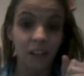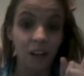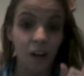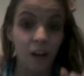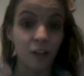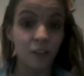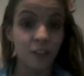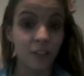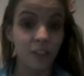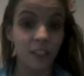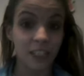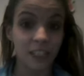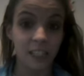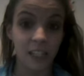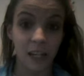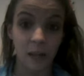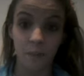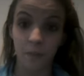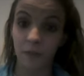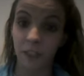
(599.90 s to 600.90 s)
also
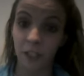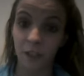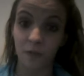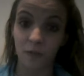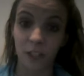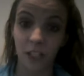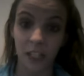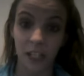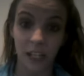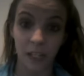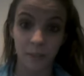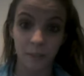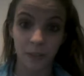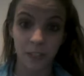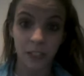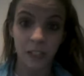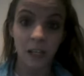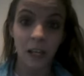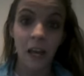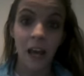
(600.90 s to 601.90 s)
this relapse,
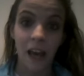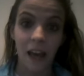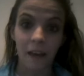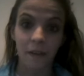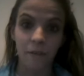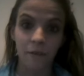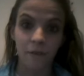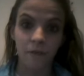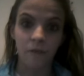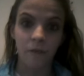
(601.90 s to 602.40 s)
I've